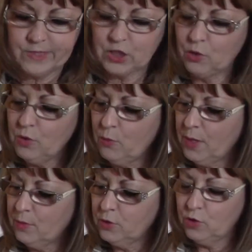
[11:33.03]
Don't know what
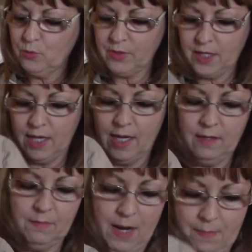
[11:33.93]
I'm going to do with it
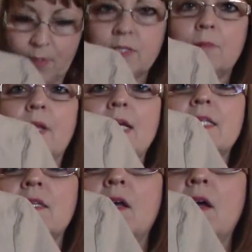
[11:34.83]
yet. Might put some lace